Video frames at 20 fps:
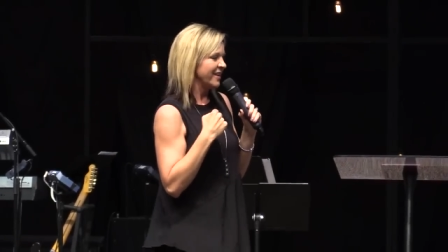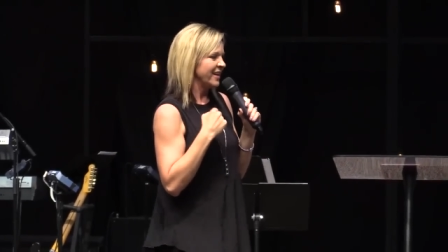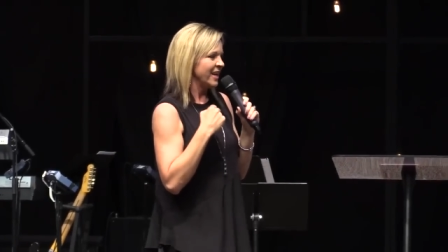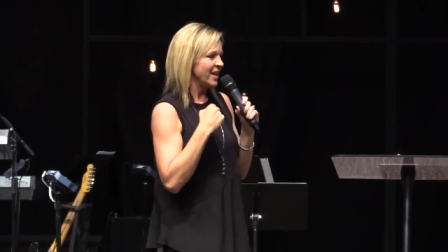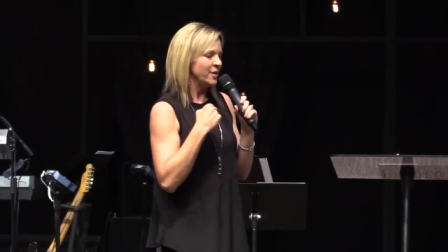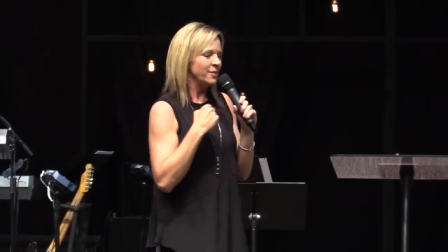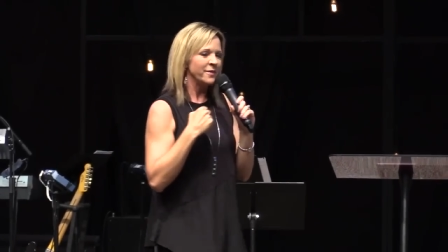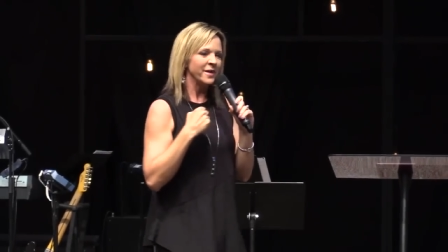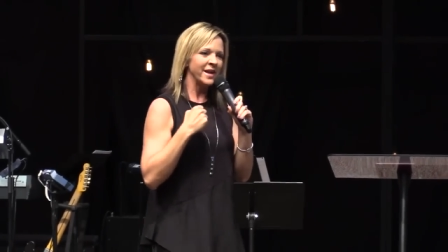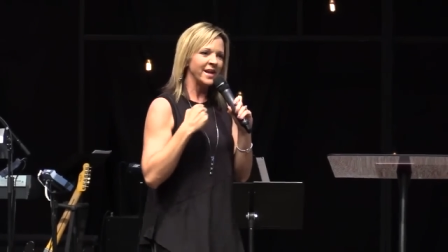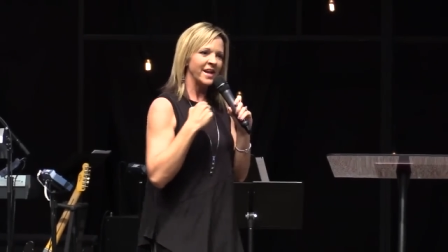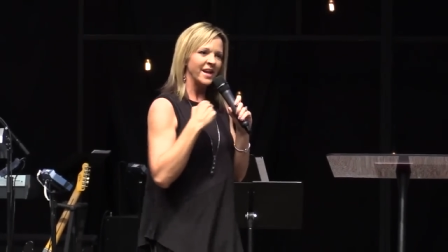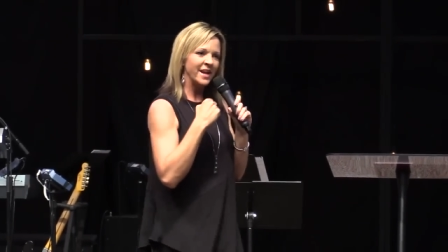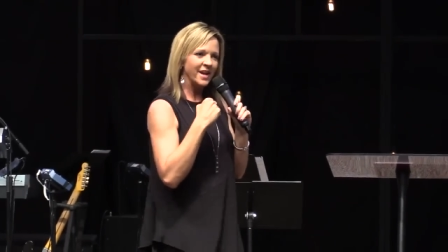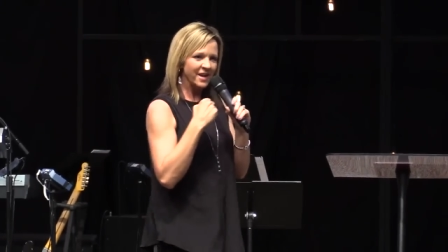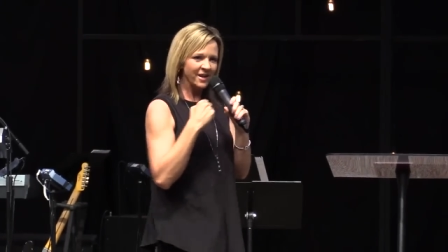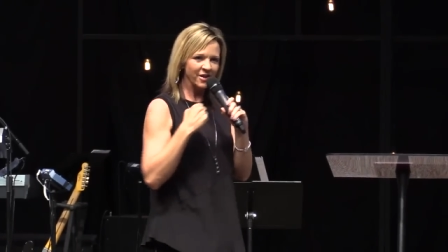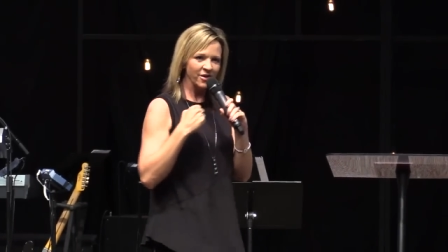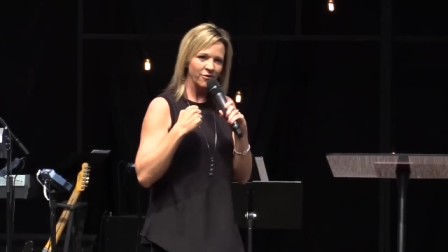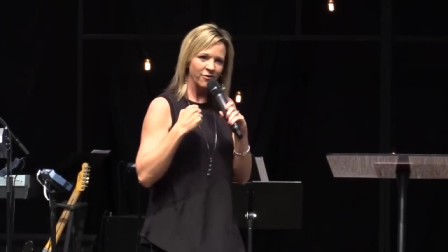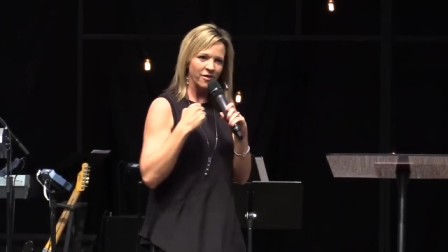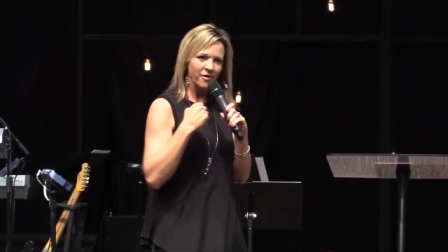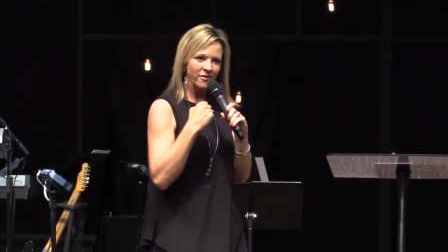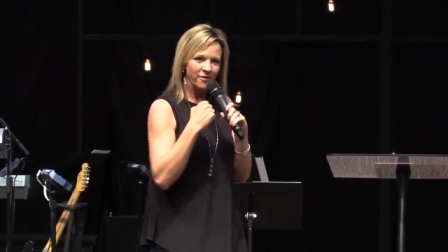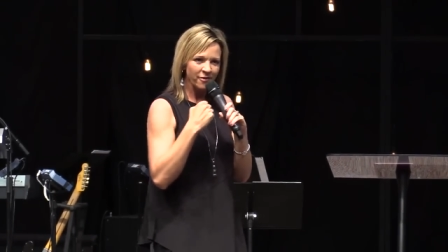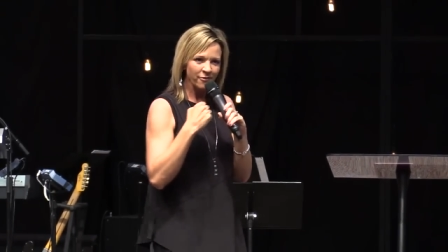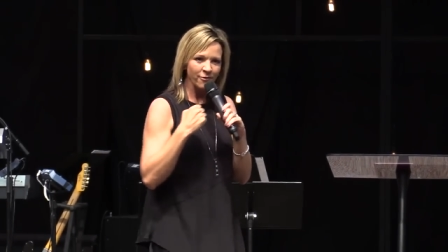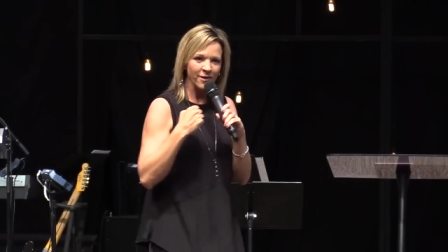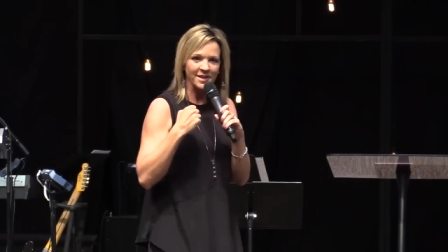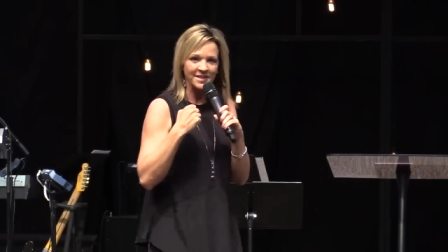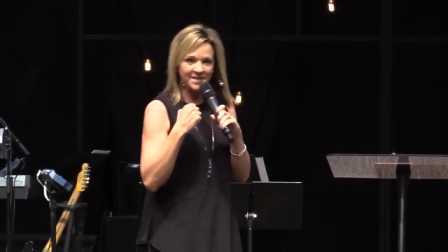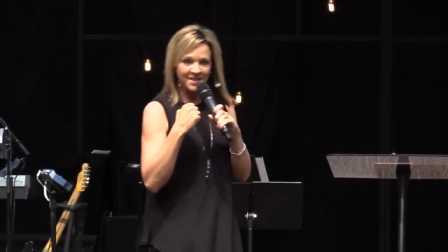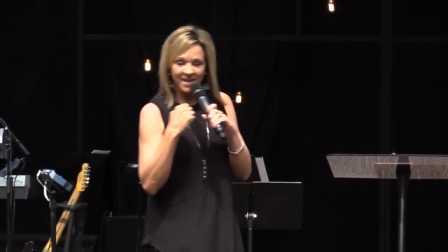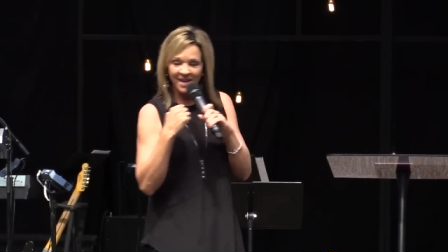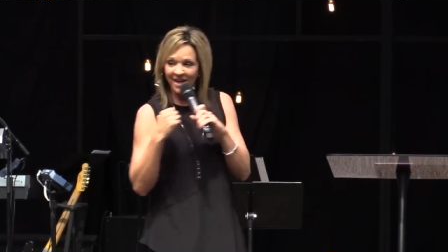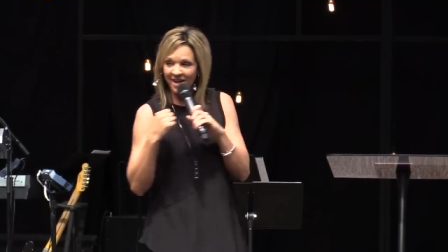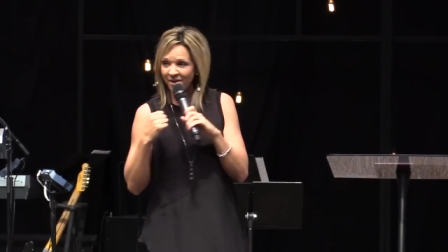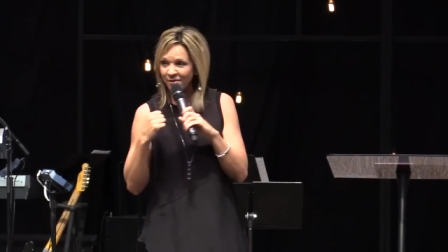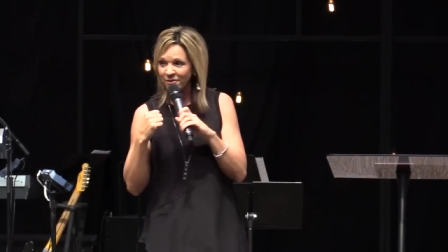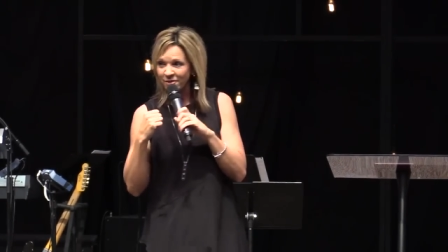Anybody
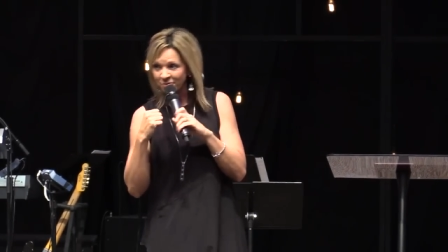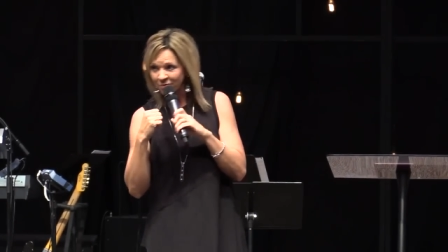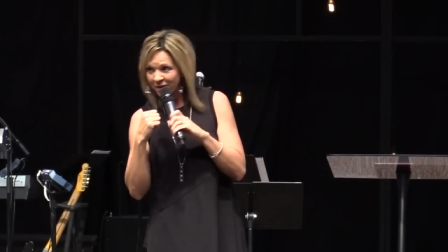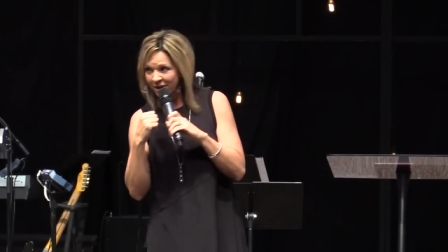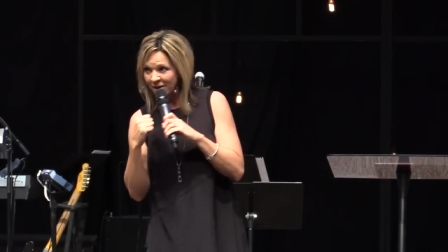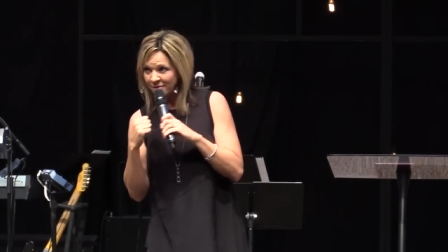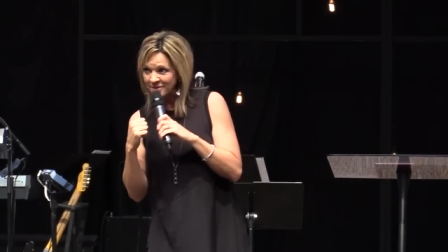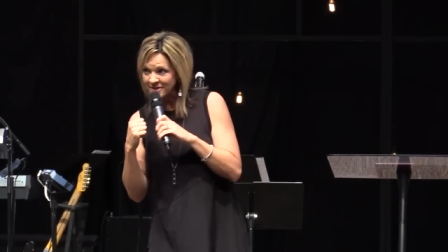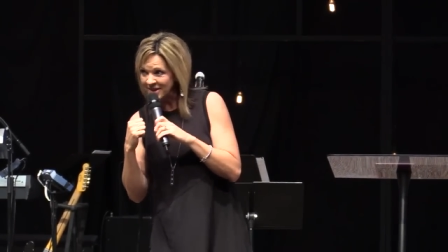resonating with what I'm